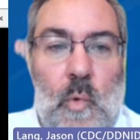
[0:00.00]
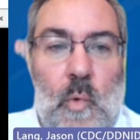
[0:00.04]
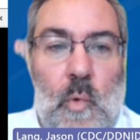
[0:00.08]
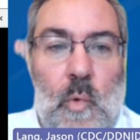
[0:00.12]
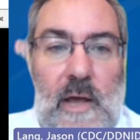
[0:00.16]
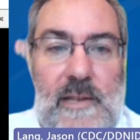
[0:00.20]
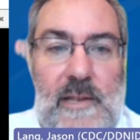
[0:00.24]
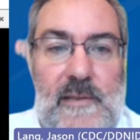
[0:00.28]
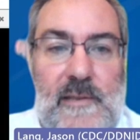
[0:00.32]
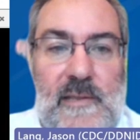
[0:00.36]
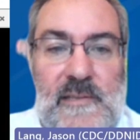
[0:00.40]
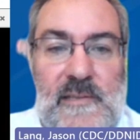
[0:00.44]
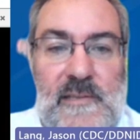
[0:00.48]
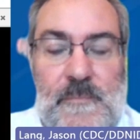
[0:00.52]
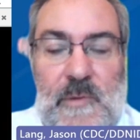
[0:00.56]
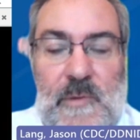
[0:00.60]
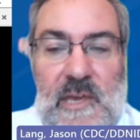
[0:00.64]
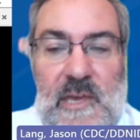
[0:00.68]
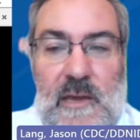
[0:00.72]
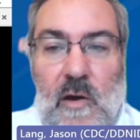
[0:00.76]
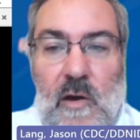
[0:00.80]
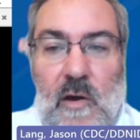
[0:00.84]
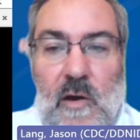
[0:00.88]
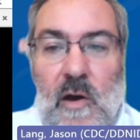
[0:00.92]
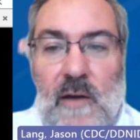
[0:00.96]
what is
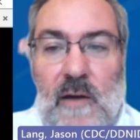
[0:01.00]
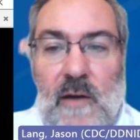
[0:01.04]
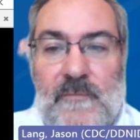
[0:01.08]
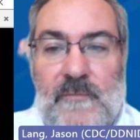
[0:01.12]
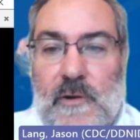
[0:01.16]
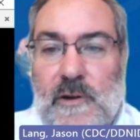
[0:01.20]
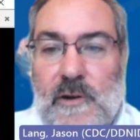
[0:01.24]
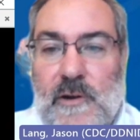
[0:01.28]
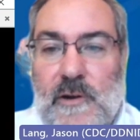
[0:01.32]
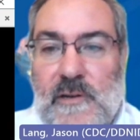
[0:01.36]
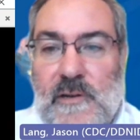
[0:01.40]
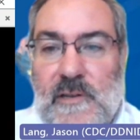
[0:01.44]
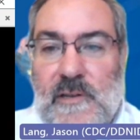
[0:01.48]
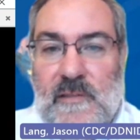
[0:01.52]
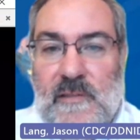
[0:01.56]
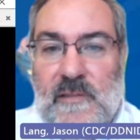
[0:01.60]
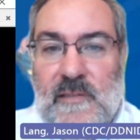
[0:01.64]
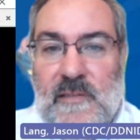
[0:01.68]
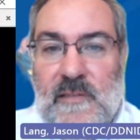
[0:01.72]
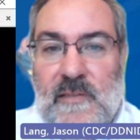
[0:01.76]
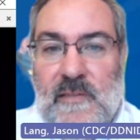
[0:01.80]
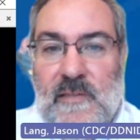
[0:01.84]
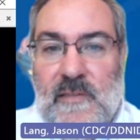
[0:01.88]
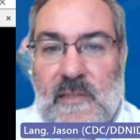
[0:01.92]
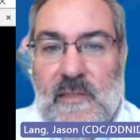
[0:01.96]
being offered
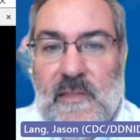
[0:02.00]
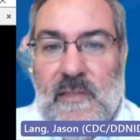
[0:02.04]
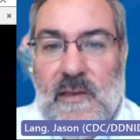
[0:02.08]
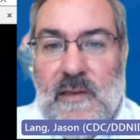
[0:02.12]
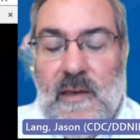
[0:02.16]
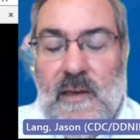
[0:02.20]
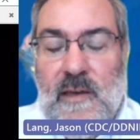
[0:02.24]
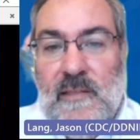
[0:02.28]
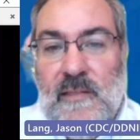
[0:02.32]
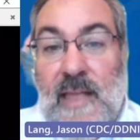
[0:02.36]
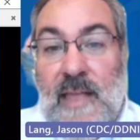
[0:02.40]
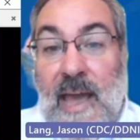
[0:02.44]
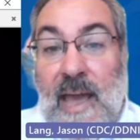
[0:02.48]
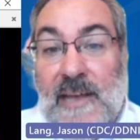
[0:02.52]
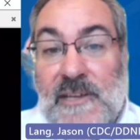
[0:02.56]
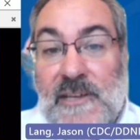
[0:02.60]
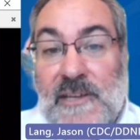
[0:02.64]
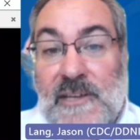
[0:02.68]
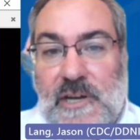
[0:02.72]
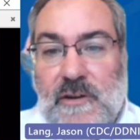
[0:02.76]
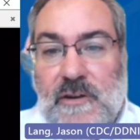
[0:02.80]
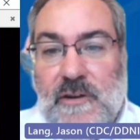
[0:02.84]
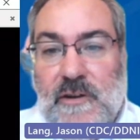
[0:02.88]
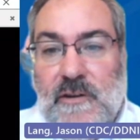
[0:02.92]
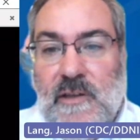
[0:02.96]

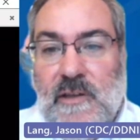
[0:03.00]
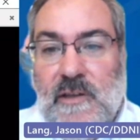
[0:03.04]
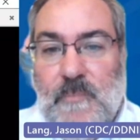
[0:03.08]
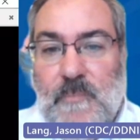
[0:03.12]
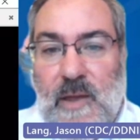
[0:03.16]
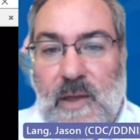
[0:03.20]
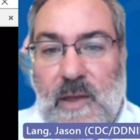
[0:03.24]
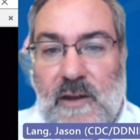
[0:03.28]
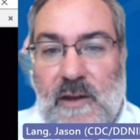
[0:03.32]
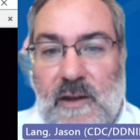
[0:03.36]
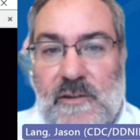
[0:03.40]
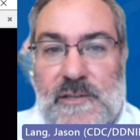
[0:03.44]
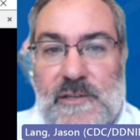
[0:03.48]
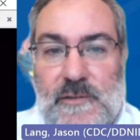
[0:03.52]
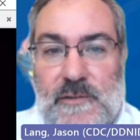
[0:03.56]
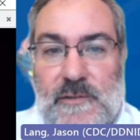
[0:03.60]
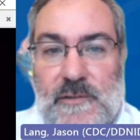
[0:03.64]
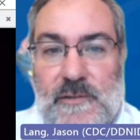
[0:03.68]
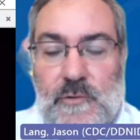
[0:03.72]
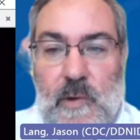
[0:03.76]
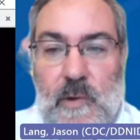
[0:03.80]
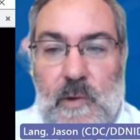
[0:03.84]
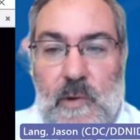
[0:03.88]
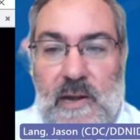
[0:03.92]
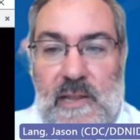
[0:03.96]
last year compared to
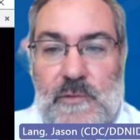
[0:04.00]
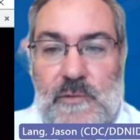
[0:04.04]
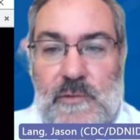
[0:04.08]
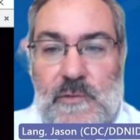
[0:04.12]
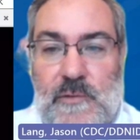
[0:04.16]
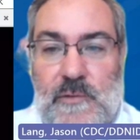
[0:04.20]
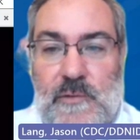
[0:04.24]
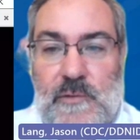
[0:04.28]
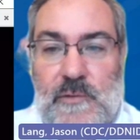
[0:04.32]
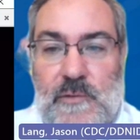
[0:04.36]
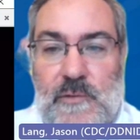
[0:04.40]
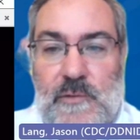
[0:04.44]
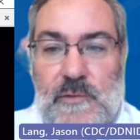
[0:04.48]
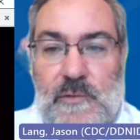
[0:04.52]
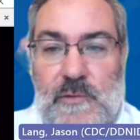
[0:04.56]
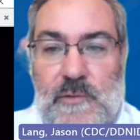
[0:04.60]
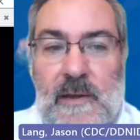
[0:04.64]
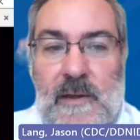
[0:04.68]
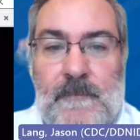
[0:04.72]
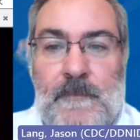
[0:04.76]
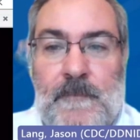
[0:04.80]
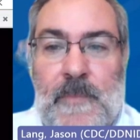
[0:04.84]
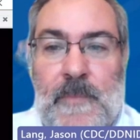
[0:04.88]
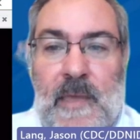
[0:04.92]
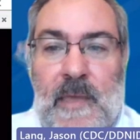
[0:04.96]

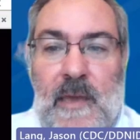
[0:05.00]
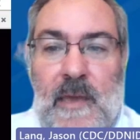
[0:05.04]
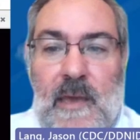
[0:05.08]
2021.